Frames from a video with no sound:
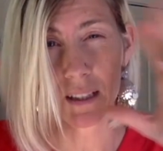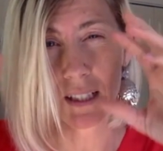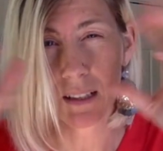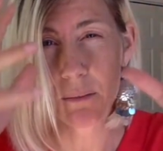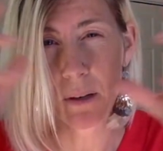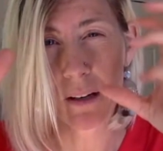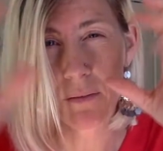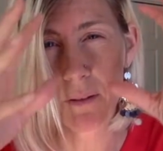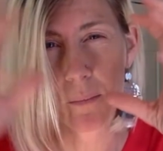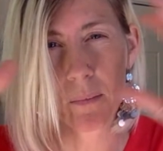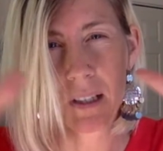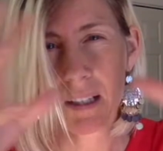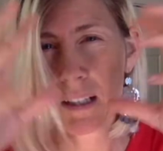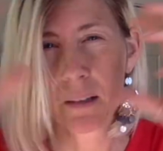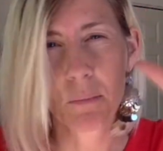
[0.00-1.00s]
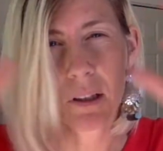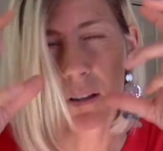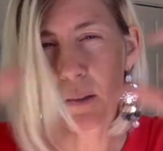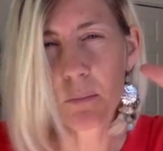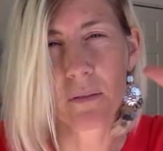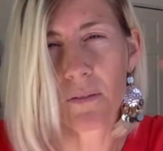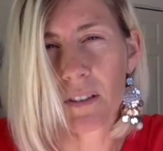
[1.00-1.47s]
Get away from,
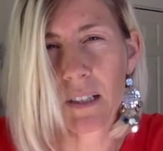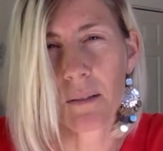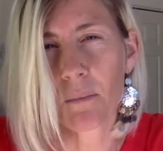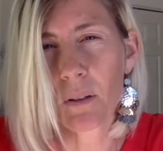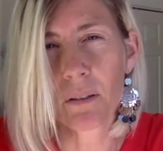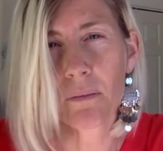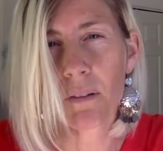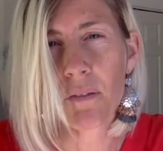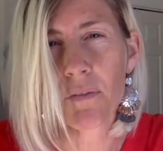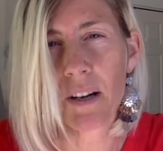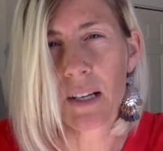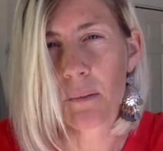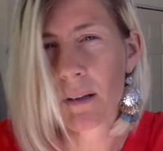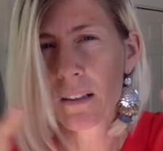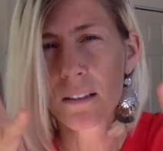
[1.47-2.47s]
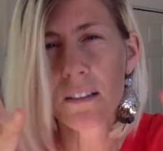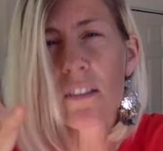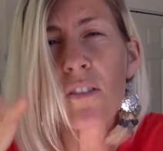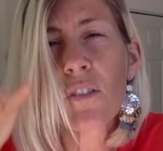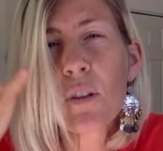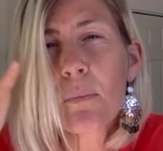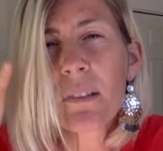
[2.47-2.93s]
because most of the time we fight about
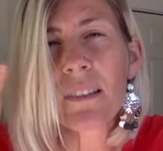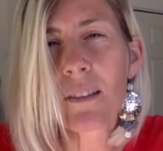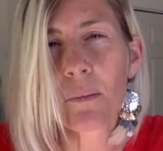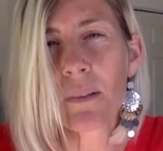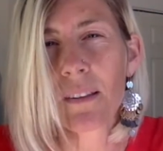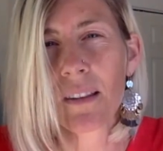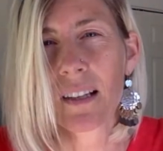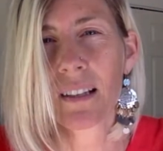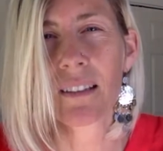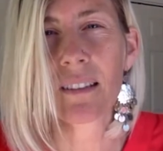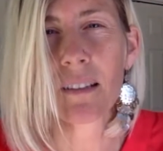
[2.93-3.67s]
stupid things.